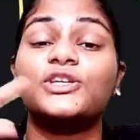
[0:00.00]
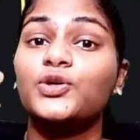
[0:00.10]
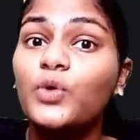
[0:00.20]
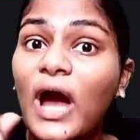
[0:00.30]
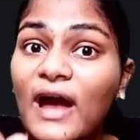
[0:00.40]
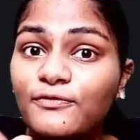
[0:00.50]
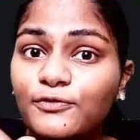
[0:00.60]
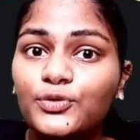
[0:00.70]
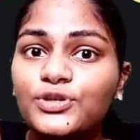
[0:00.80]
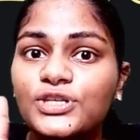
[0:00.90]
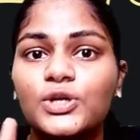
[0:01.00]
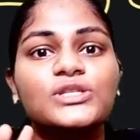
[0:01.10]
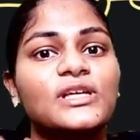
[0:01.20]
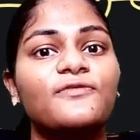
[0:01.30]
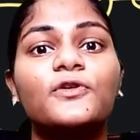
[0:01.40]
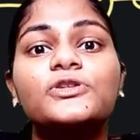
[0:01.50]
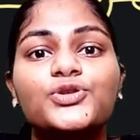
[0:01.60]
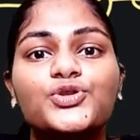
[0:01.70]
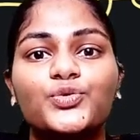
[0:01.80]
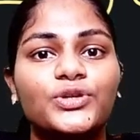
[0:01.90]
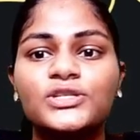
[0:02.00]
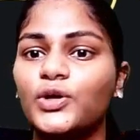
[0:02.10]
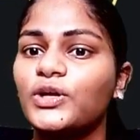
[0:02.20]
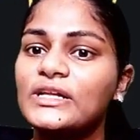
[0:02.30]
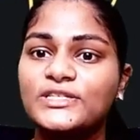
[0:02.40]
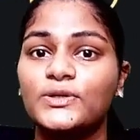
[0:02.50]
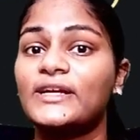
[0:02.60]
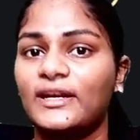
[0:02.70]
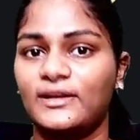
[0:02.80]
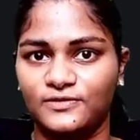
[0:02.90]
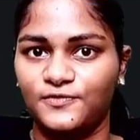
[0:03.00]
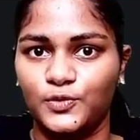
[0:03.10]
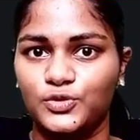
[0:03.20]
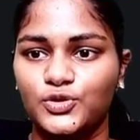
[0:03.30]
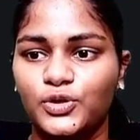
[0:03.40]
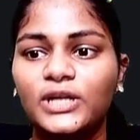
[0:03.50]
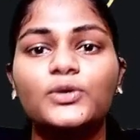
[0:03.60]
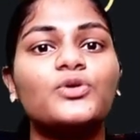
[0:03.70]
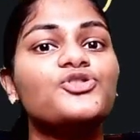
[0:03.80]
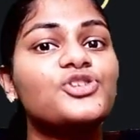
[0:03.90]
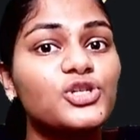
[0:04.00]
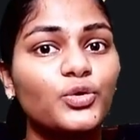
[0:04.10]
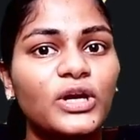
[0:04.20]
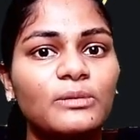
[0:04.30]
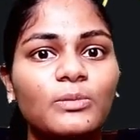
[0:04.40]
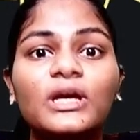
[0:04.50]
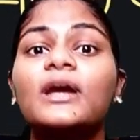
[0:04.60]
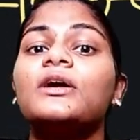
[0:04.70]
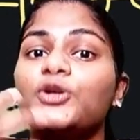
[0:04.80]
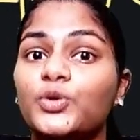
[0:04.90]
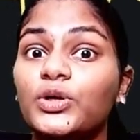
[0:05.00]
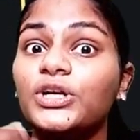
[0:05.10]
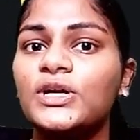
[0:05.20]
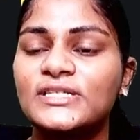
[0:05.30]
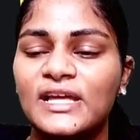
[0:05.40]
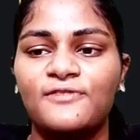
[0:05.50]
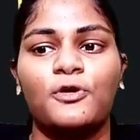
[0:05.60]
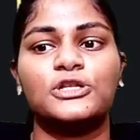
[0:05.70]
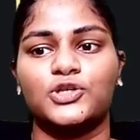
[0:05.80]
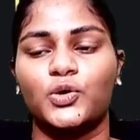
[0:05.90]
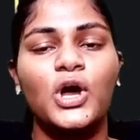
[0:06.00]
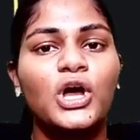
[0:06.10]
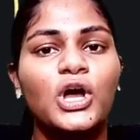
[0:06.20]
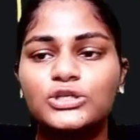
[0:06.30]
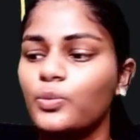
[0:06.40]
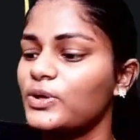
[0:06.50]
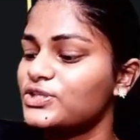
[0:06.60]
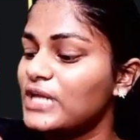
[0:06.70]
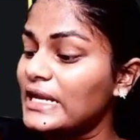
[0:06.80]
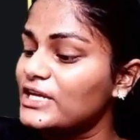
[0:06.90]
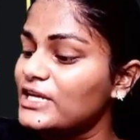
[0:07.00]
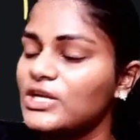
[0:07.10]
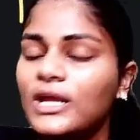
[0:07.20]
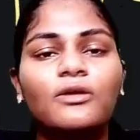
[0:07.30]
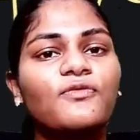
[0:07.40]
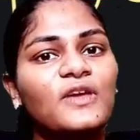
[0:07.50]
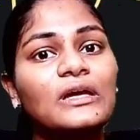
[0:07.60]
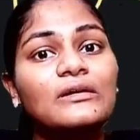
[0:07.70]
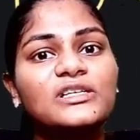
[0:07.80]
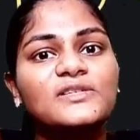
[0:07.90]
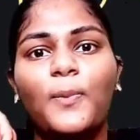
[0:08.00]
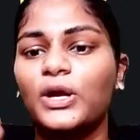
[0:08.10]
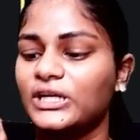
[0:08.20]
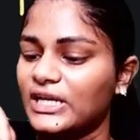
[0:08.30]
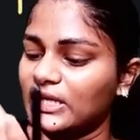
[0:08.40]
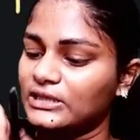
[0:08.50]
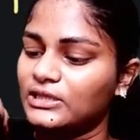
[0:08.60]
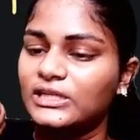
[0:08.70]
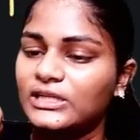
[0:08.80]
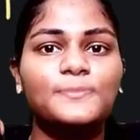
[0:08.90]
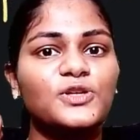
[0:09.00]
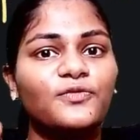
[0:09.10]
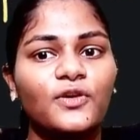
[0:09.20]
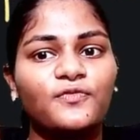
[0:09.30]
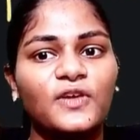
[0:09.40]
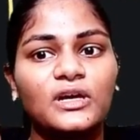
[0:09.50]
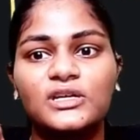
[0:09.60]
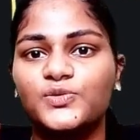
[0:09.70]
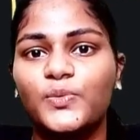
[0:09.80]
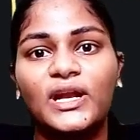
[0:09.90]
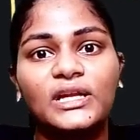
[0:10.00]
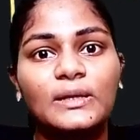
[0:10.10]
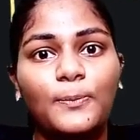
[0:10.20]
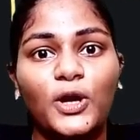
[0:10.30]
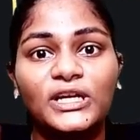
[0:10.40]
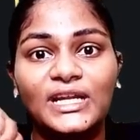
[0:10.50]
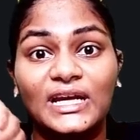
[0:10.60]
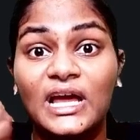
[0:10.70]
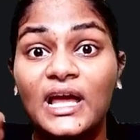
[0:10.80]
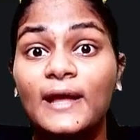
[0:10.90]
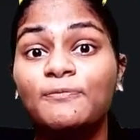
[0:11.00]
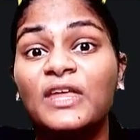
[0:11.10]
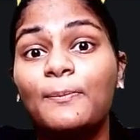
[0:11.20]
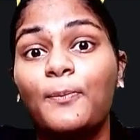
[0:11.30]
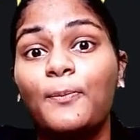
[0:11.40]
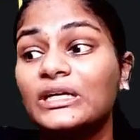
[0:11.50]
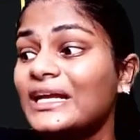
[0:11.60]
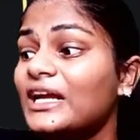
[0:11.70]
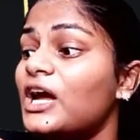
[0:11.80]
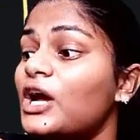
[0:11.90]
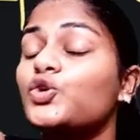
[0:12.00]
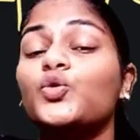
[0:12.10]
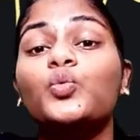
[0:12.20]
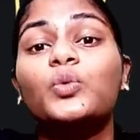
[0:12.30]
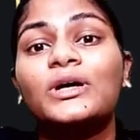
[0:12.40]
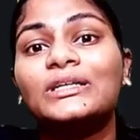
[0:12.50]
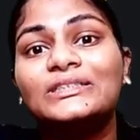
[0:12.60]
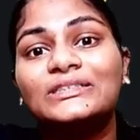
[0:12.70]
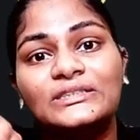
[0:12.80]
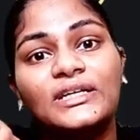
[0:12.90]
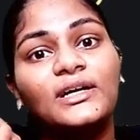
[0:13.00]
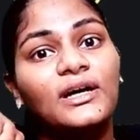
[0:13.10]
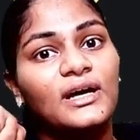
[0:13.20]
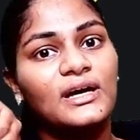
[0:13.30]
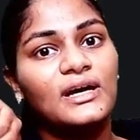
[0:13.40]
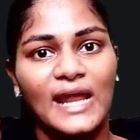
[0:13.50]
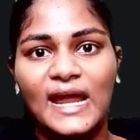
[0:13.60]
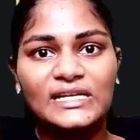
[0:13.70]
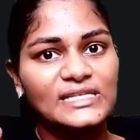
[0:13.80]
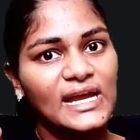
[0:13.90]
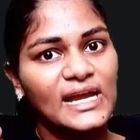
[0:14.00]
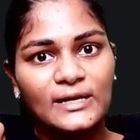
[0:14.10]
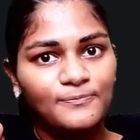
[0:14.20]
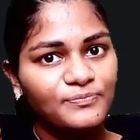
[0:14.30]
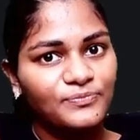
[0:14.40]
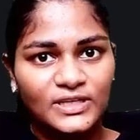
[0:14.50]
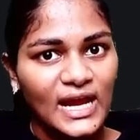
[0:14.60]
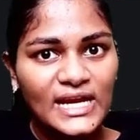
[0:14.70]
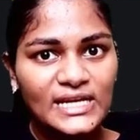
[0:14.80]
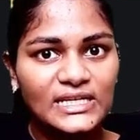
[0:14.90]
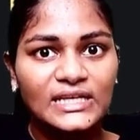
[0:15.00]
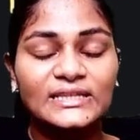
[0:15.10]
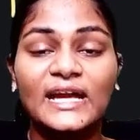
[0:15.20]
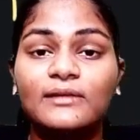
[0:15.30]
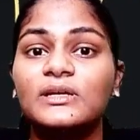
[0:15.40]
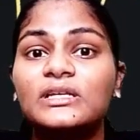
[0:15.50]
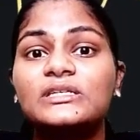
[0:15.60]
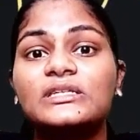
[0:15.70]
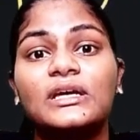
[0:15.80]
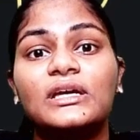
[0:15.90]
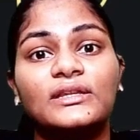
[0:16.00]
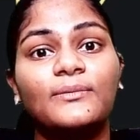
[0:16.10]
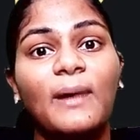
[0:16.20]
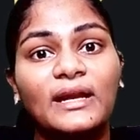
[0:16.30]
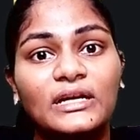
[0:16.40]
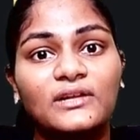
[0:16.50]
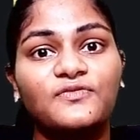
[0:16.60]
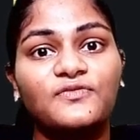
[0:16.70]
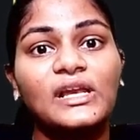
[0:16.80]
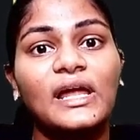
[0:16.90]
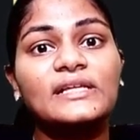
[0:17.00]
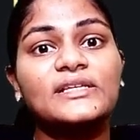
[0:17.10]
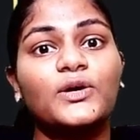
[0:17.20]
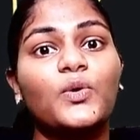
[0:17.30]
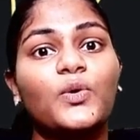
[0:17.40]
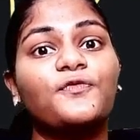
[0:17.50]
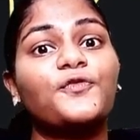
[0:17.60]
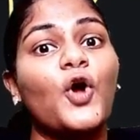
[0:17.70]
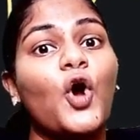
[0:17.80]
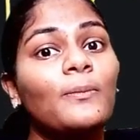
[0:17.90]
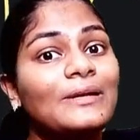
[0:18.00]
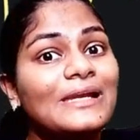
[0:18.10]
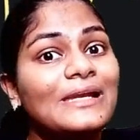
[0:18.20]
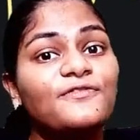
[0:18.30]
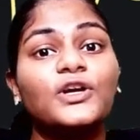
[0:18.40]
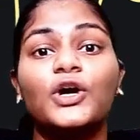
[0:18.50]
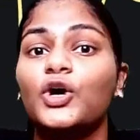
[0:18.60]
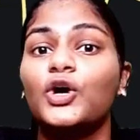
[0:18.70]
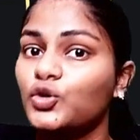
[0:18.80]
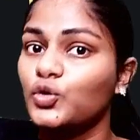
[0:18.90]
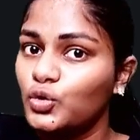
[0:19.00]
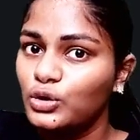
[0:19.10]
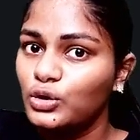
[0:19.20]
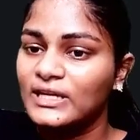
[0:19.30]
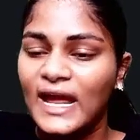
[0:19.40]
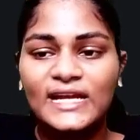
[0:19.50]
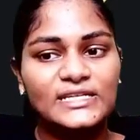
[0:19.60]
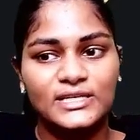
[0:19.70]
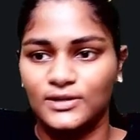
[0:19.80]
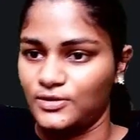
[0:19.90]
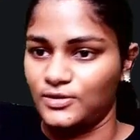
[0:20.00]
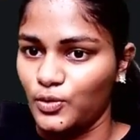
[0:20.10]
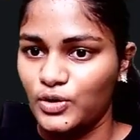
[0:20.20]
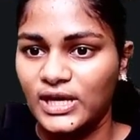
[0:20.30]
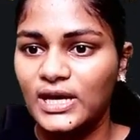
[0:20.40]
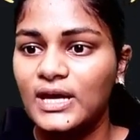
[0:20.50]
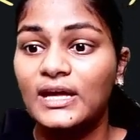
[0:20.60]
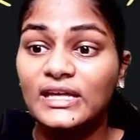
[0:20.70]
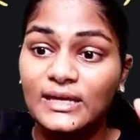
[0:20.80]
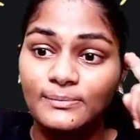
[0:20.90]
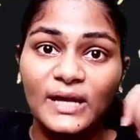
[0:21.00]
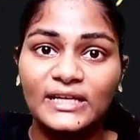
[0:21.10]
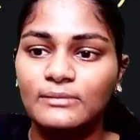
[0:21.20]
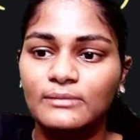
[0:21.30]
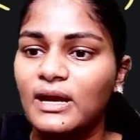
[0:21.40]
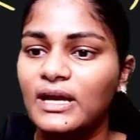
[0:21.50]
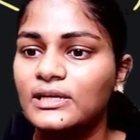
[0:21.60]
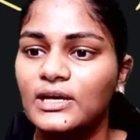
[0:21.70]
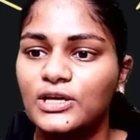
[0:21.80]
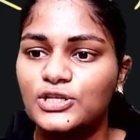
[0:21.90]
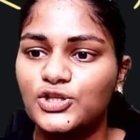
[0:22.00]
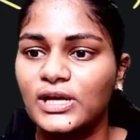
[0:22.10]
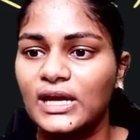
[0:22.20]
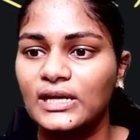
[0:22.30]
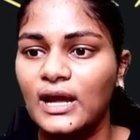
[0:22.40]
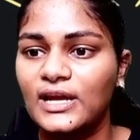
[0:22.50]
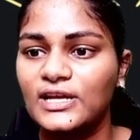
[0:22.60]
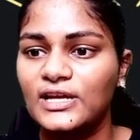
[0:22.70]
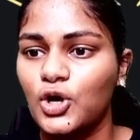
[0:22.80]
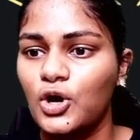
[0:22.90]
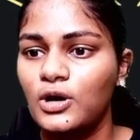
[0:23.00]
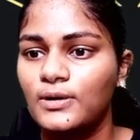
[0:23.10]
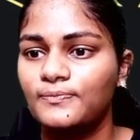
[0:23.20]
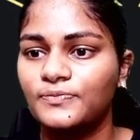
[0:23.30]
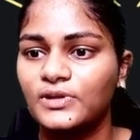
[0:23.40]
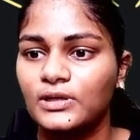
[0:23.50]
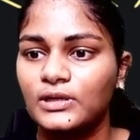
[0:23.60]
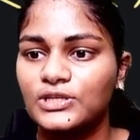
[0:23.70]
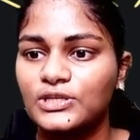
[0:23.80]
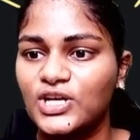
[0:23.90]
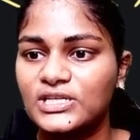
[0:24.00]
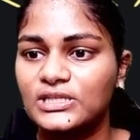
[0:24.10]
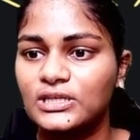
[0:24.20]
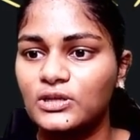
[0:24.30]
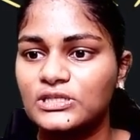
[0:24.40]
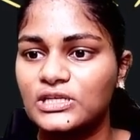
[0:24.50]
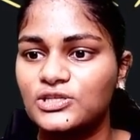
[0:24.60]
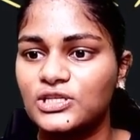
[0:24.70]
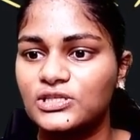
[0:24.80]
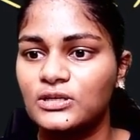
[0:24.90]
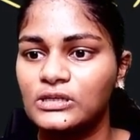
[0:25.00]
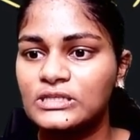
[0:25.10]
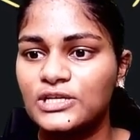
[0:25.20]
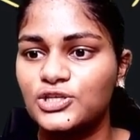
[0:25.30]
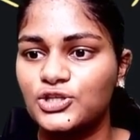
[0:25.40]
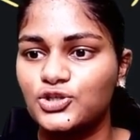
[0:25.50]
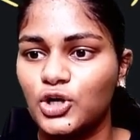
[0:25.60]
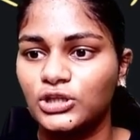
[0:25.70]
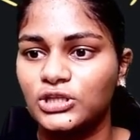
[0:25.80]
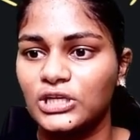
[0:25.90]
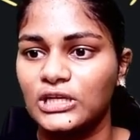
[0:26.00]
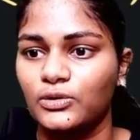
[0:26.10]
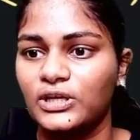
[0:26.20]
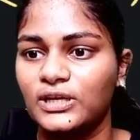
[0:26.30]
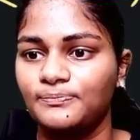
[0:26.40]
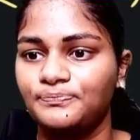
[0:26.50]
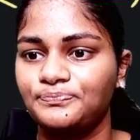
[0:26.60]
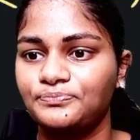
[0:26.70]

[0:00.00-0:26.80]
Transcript: You have to do this yourself also, students, or else you'll get confused. Okay, don't just look at me. Do it yourself also. So, which direction are your fingers pointing in? The tips of your fingers, where are they pointing? They're pointing towards the right side, right? That means the magnetic field lines are going from left to right. Okay, keep that in mind. So again, I draw just the concentric circles. I just draw 3, okay?